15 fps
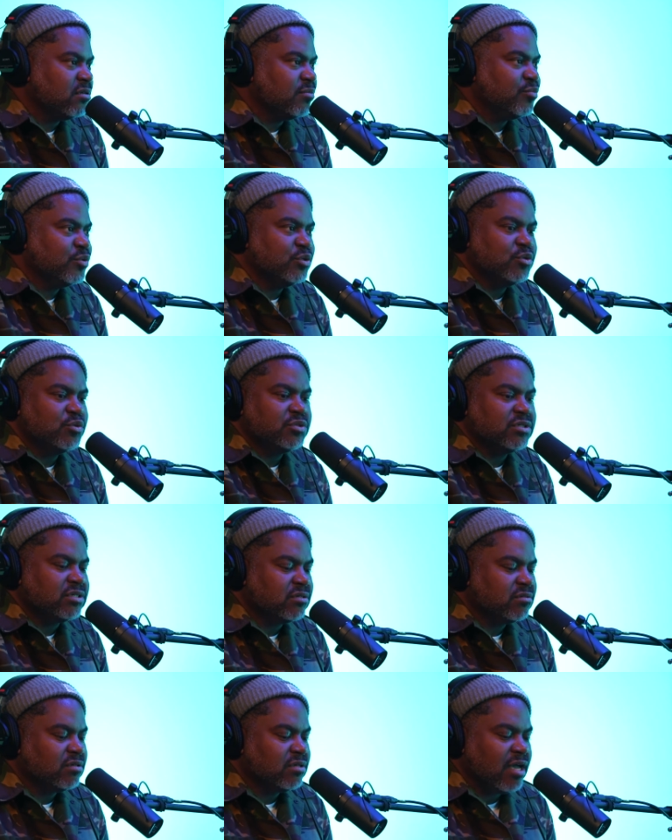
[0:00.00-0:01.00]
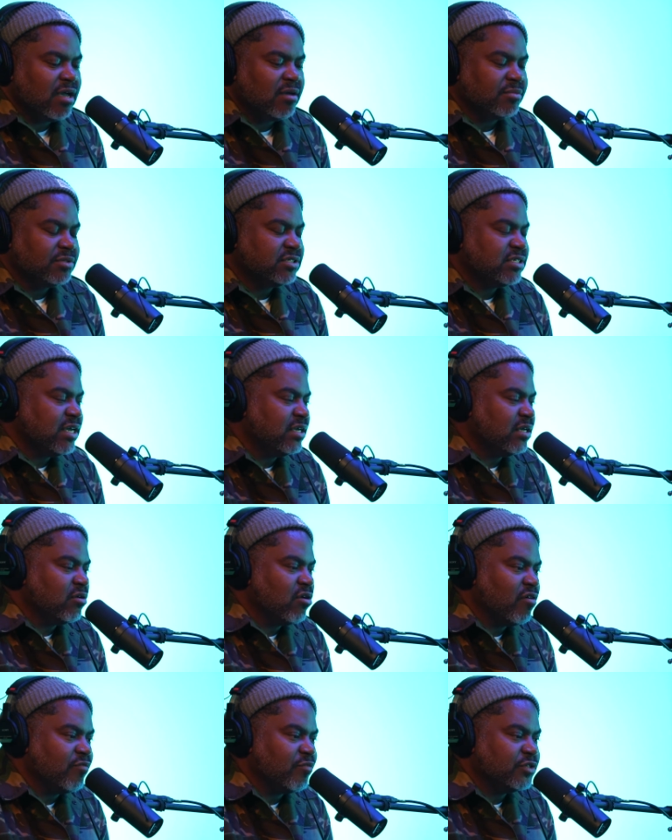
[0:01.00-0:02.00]
You produce a game is taking
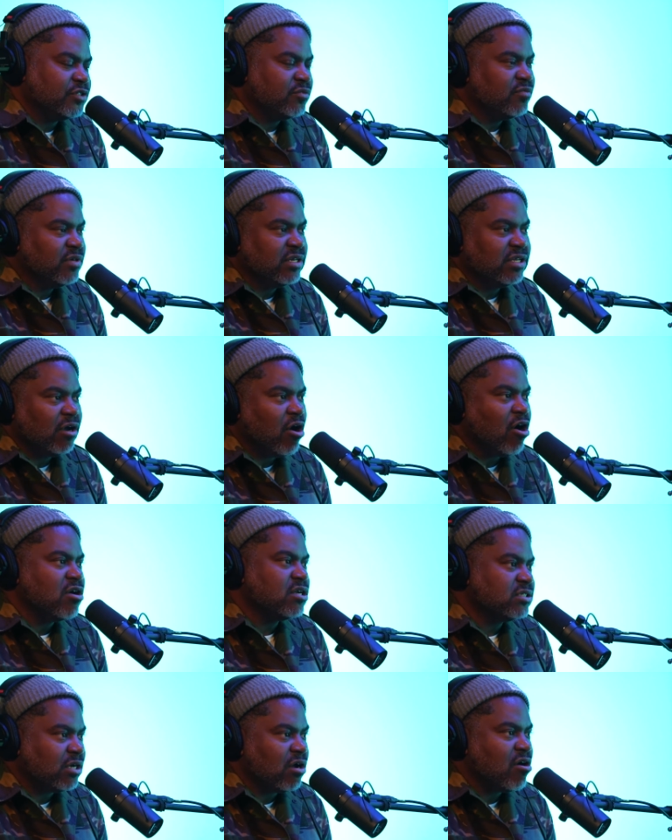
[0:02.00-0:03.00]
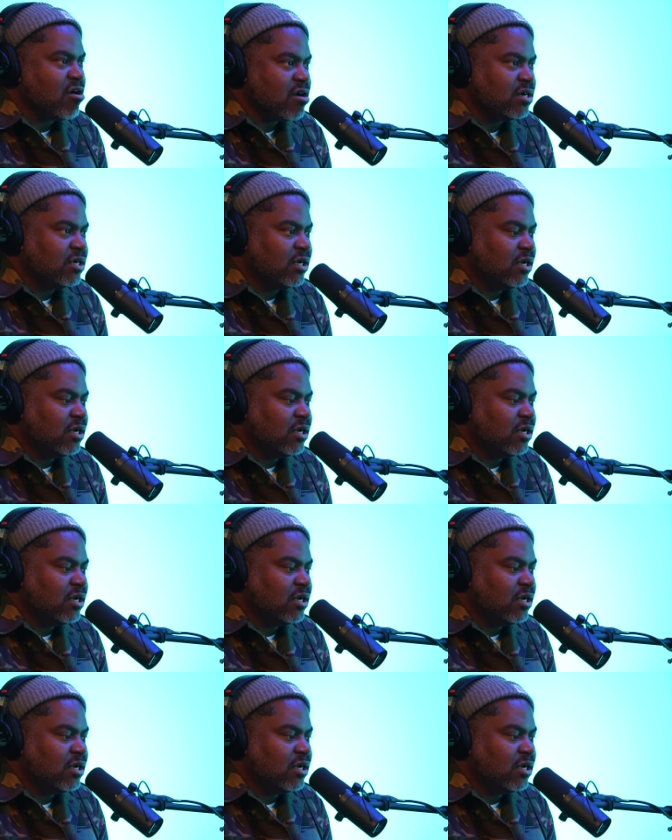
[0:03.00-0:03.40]
off, but you're really an artist at heart.